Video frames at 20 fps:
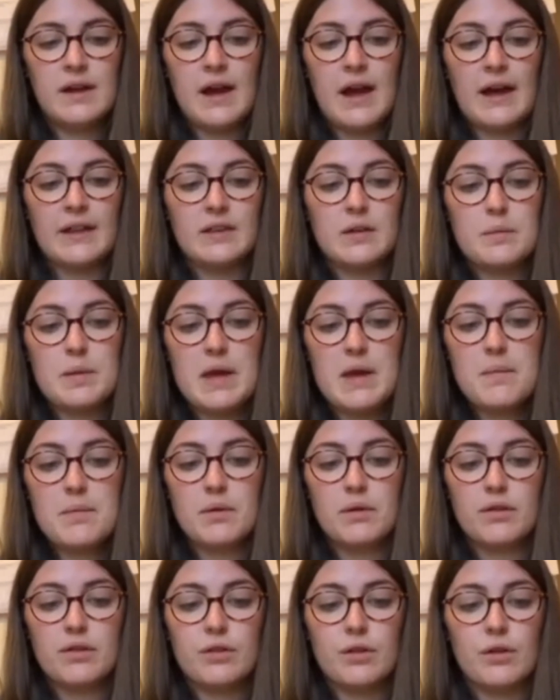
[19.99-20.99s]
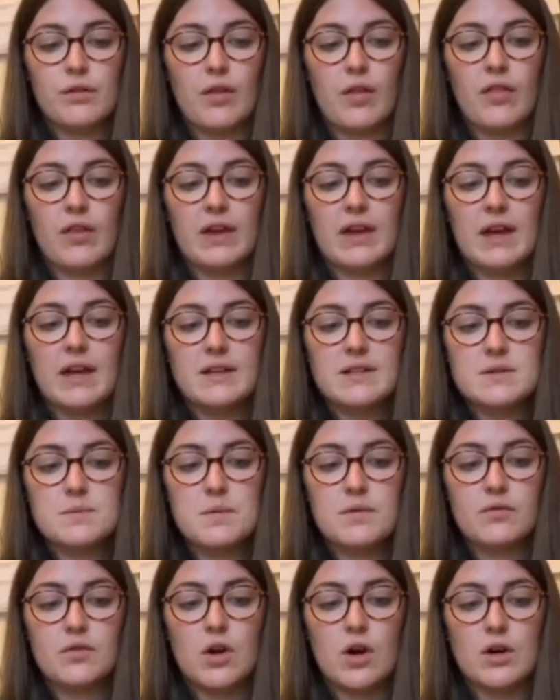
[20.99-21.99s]
and the people thought that the kingdom
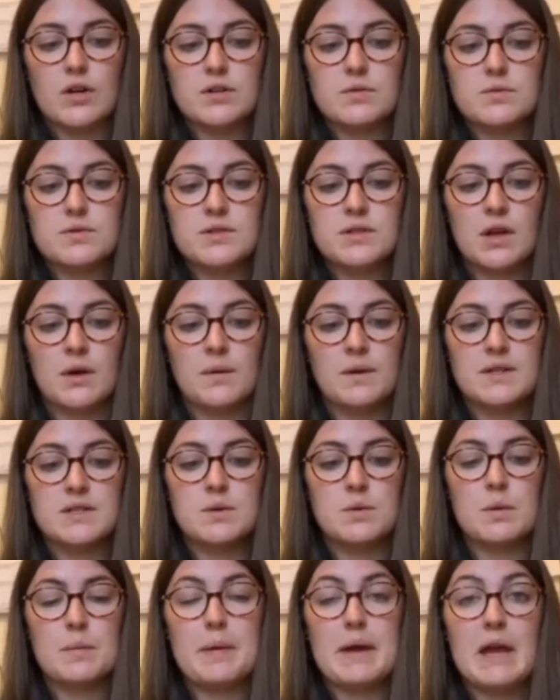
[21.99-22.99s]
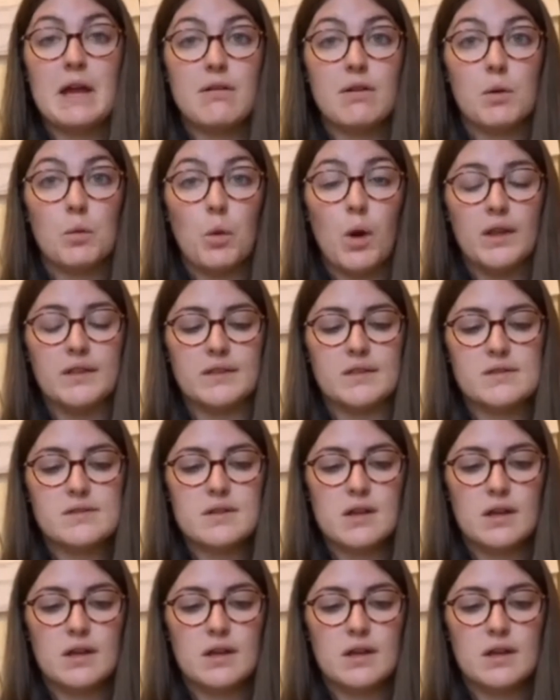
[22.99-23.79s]
of God was going to appear at once.